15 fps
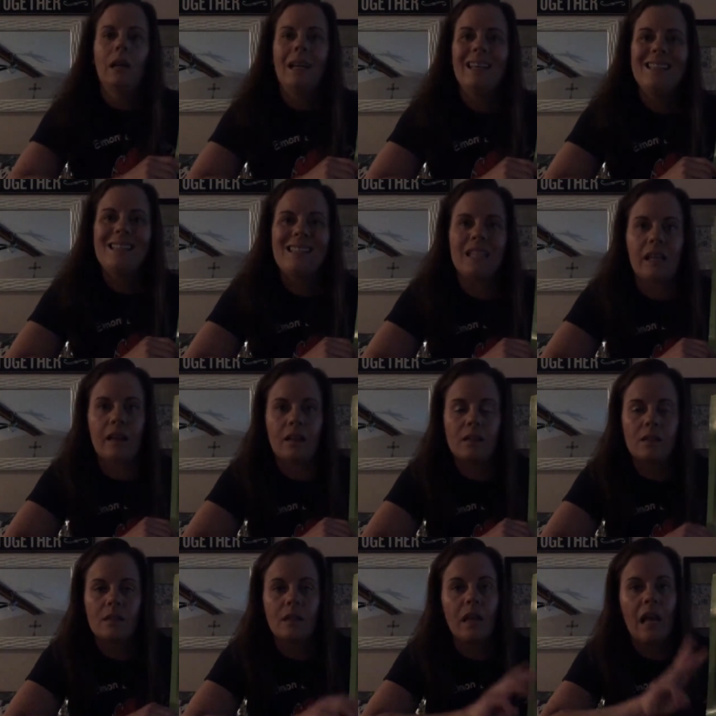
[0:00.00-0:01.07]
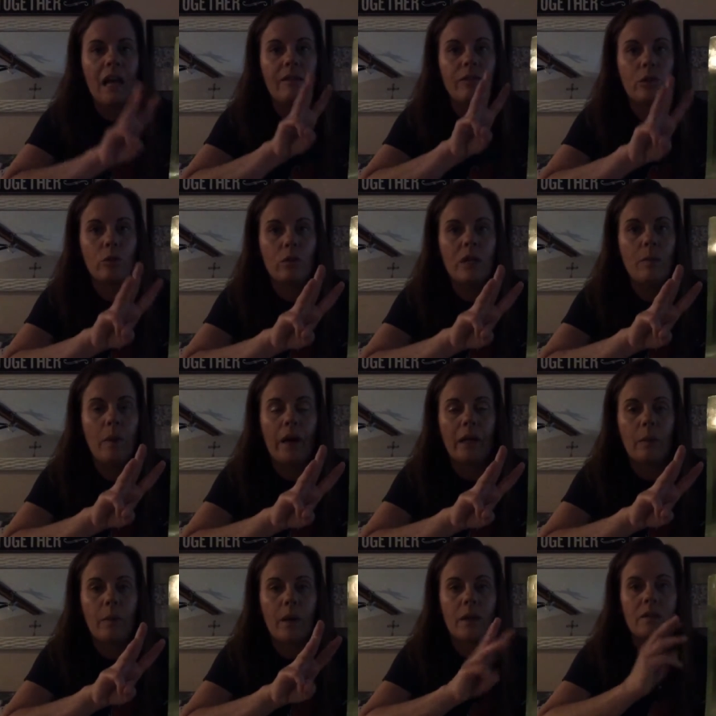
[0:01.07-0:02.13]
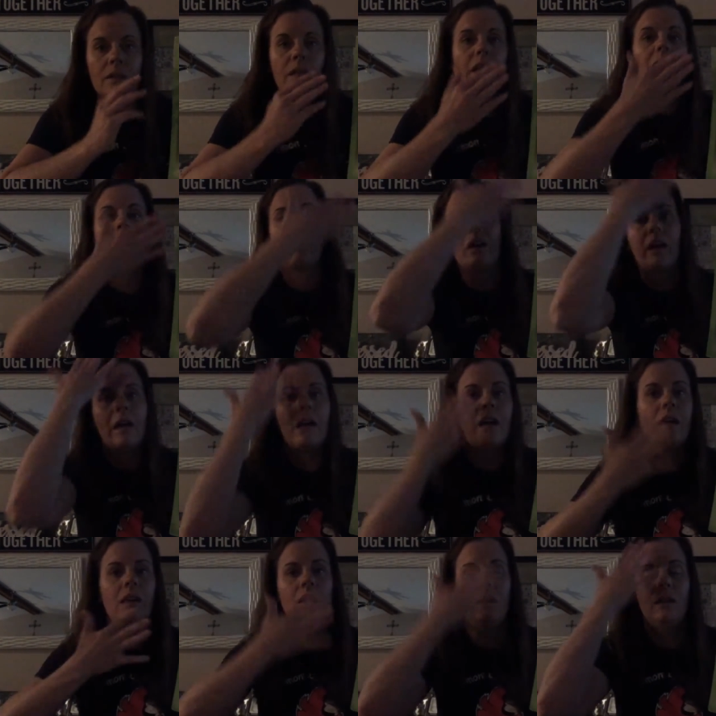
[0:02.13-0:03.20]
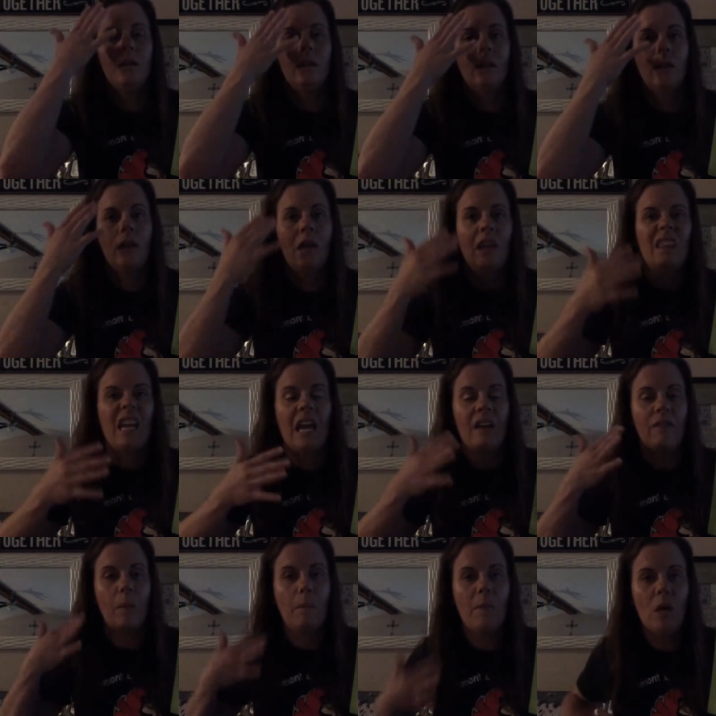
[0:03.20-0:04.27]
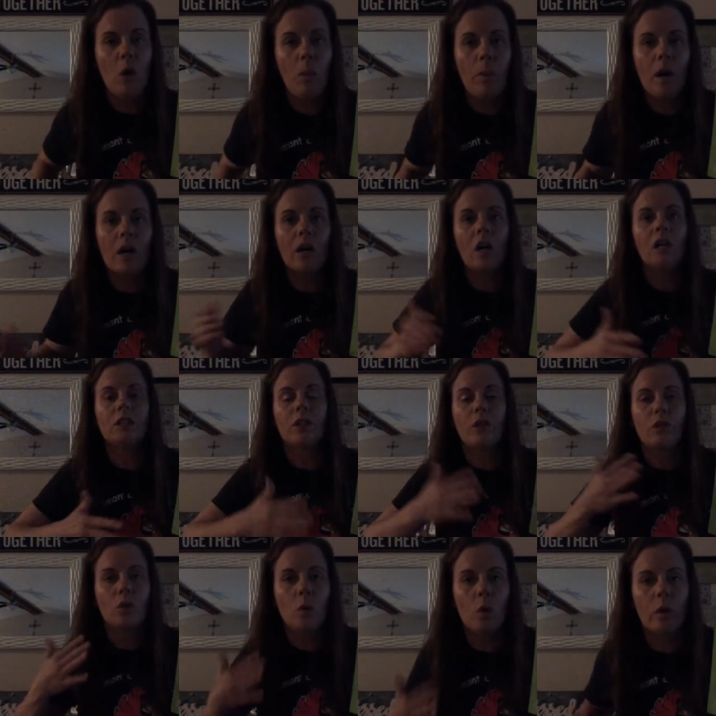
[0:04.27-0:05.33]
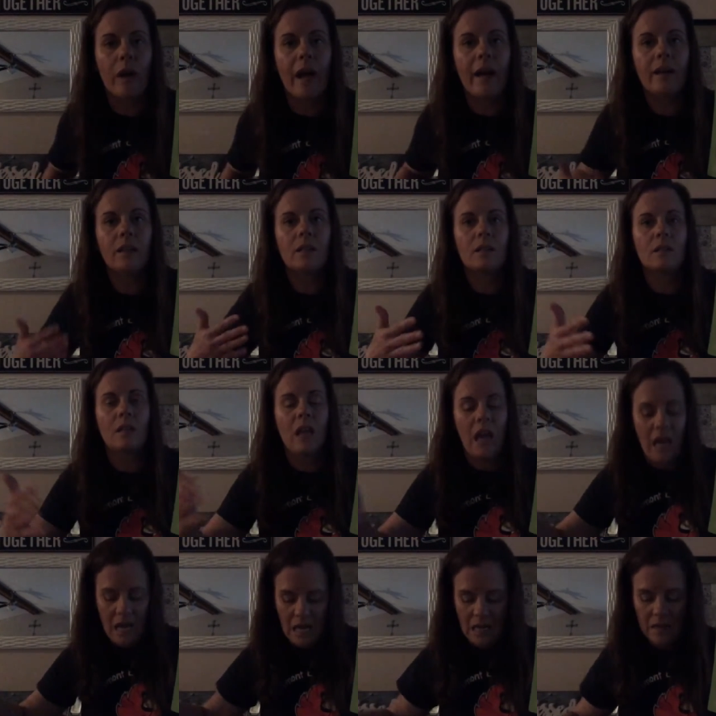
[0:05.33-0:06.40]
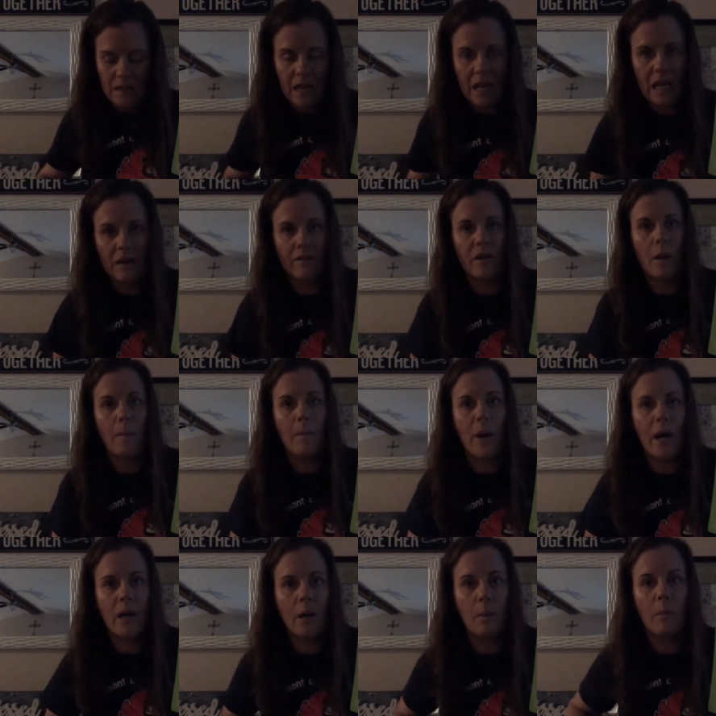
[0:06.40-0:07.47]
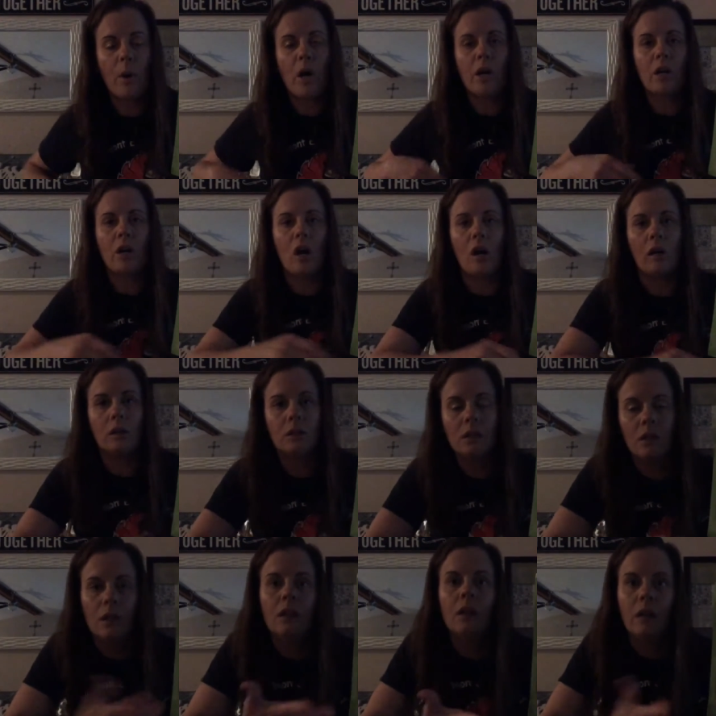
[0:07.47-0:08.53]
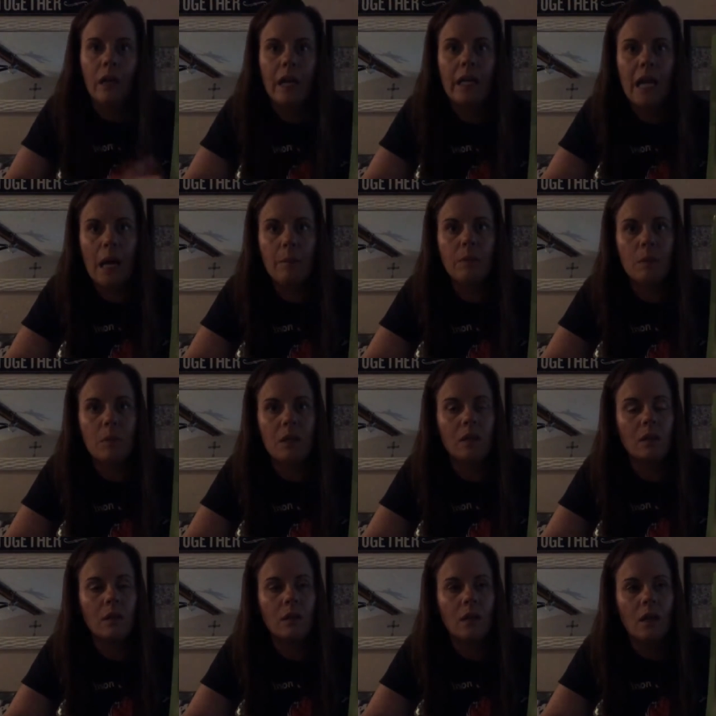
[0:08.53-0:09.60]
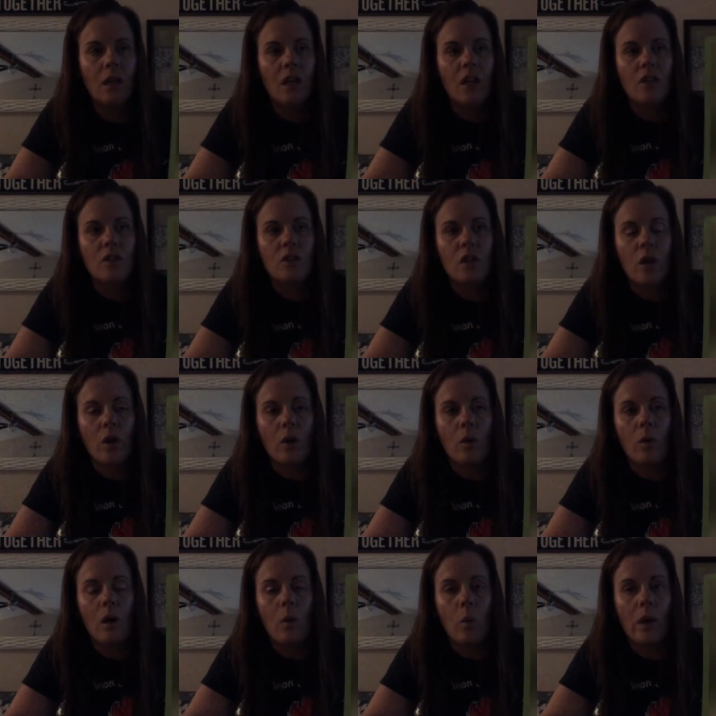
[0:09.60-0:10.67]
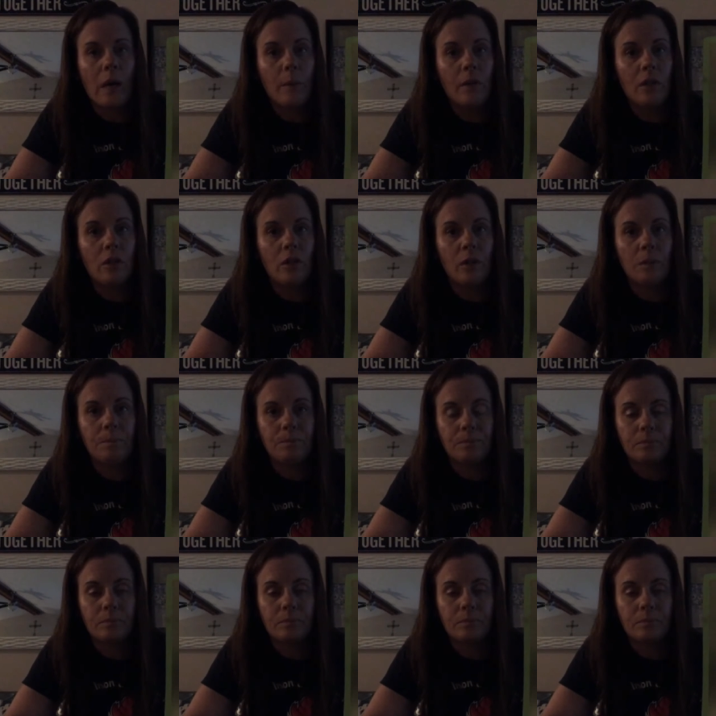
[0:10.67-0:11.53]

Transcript: Insects have 3 body parts. They have a head, they have a middle part called a thorax, and they have a bottom part called an abdomen. So what I'm going to do,